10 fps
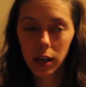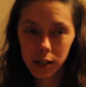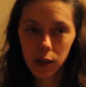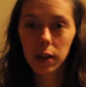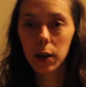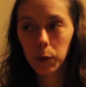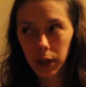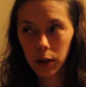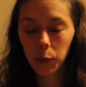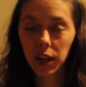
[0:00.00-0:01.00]
So they went
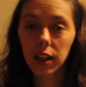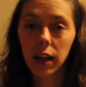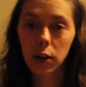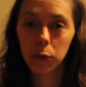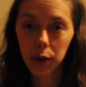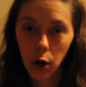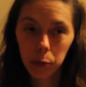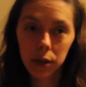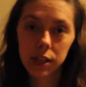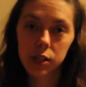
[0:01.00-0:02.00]
in a week later,
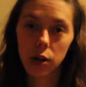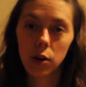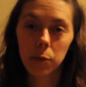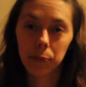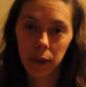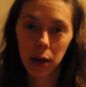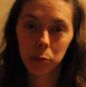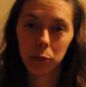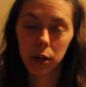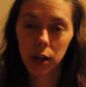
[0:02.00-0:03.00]
reopened his sternum,
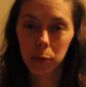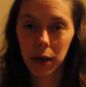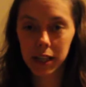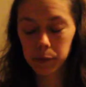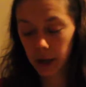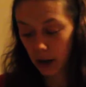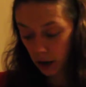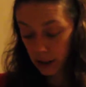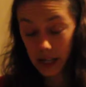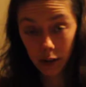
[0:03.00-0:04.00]
and put a
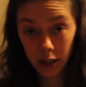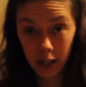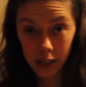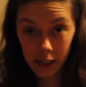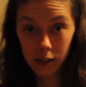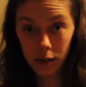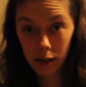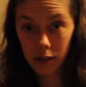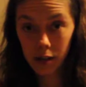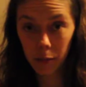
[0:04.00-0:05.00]
pacemaker down in his
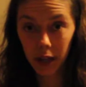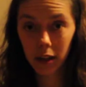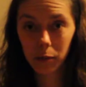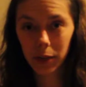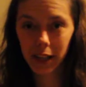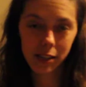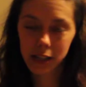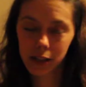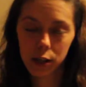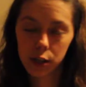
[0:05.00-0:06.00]
stomach because
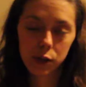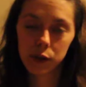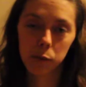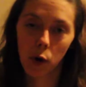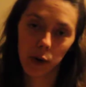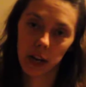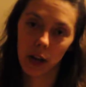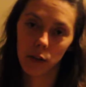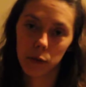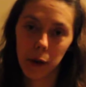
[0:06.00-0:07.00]
they're too small right
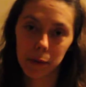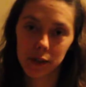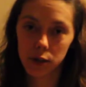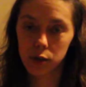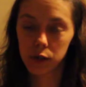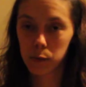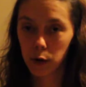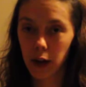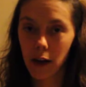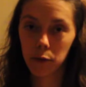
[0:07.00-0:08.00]
now. The babies are too
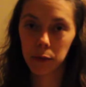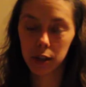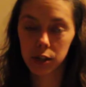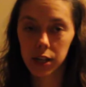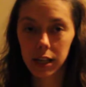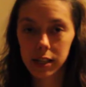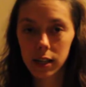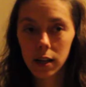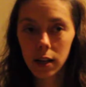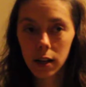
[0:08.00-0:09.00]
small to have them in their chest
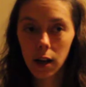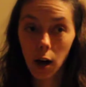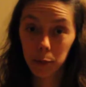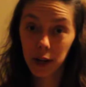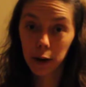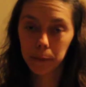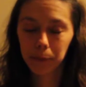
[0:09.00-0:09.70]
up here.